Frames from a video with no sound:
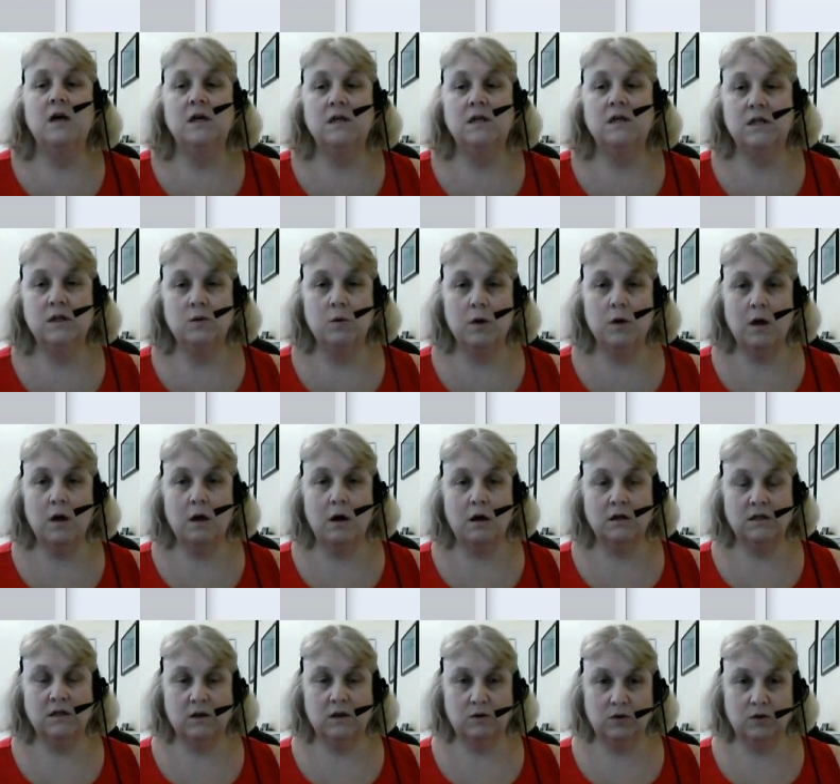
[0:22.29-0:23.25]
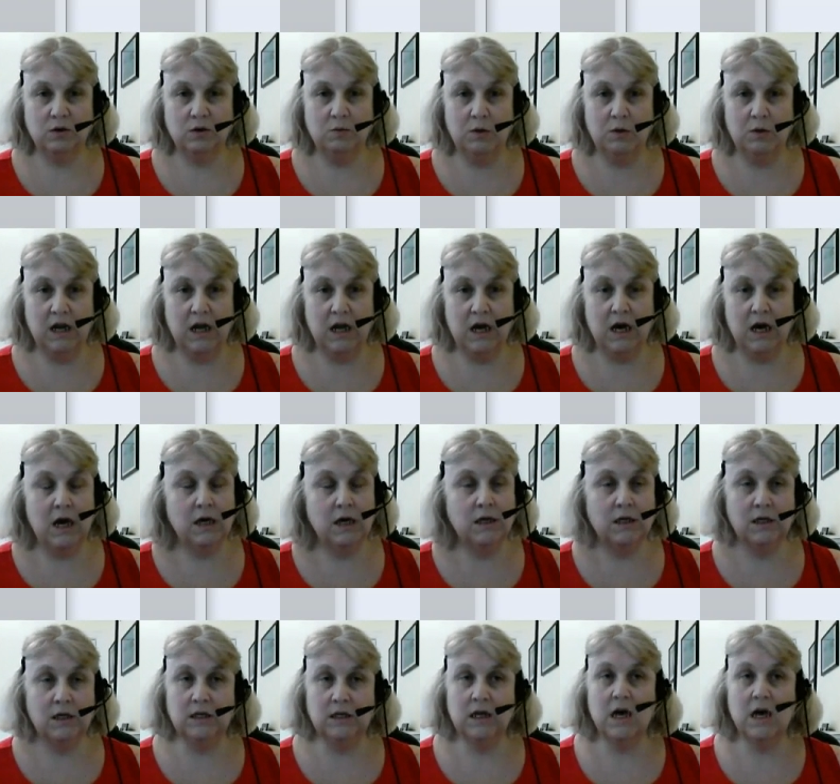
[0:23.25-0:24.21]
is doing on social media,
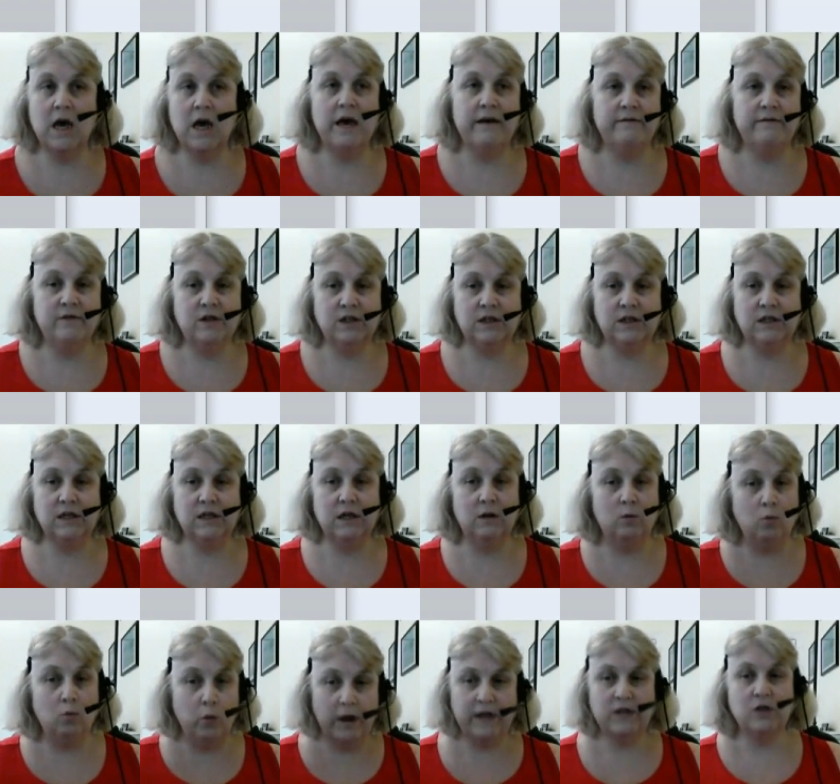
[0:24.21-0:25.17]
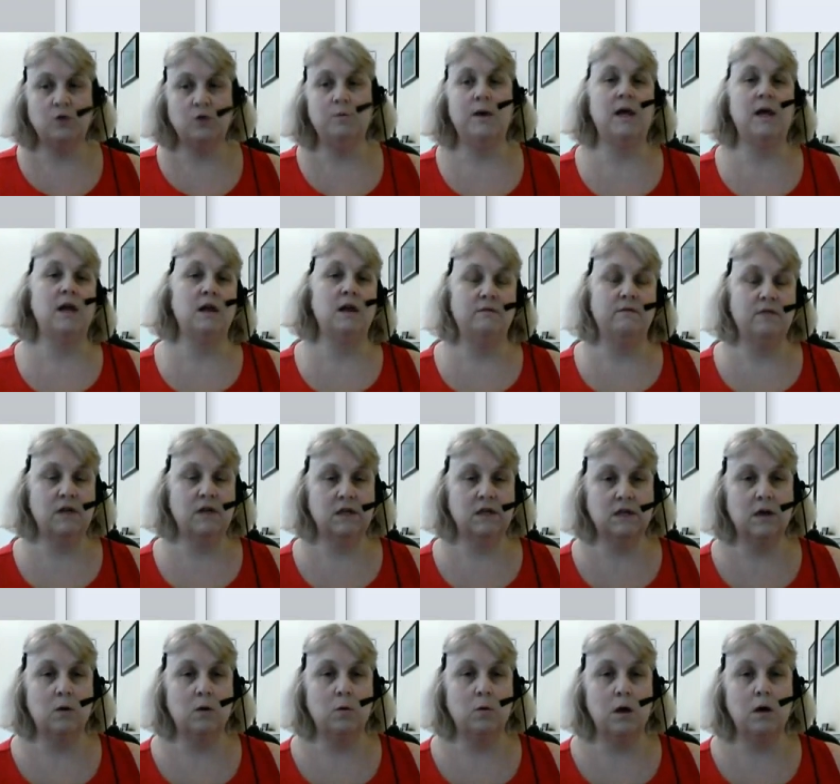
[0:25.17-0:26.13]
because I have just seen way too many of
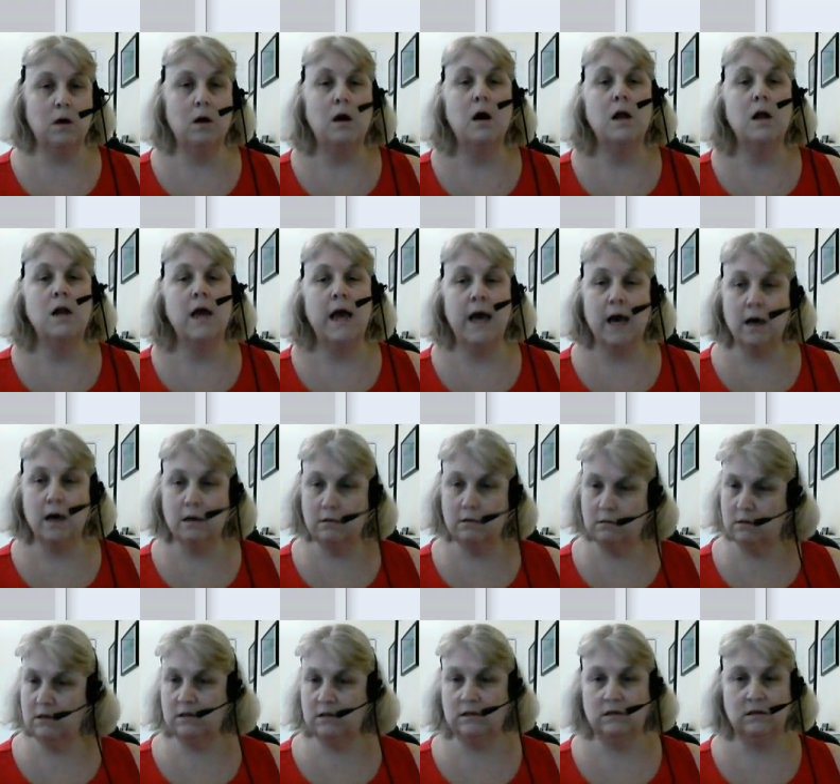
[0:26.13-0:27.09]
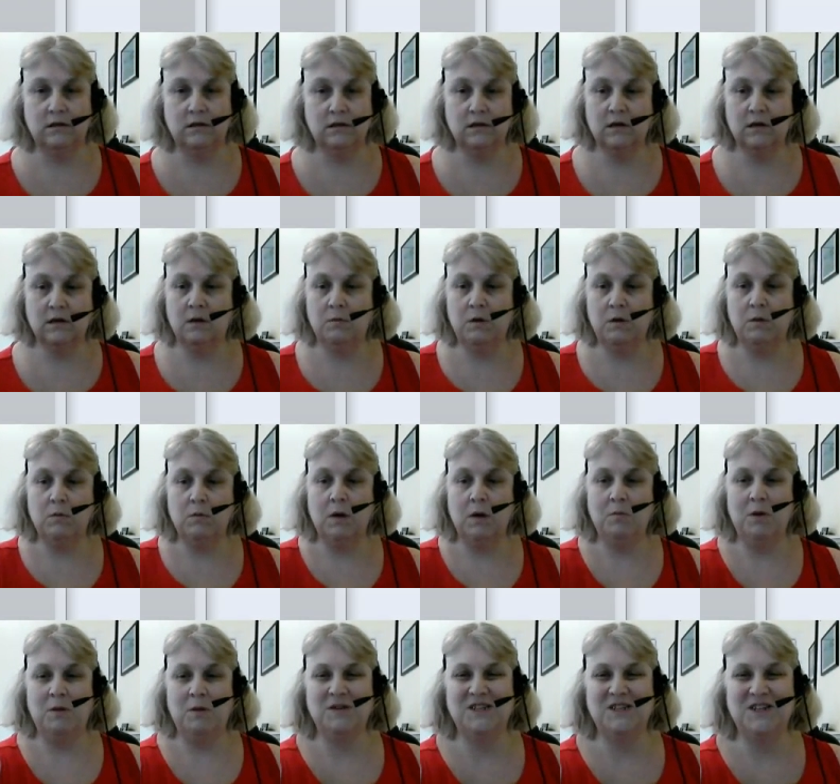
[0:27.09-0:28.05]
these going on, and this is going to be my
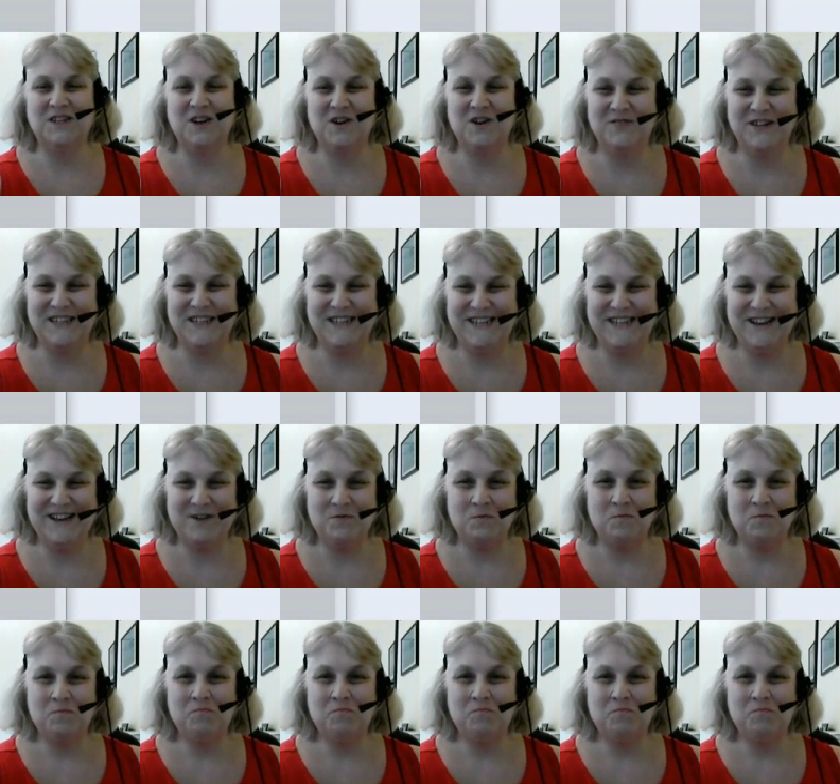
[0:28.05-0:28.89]
public service to you.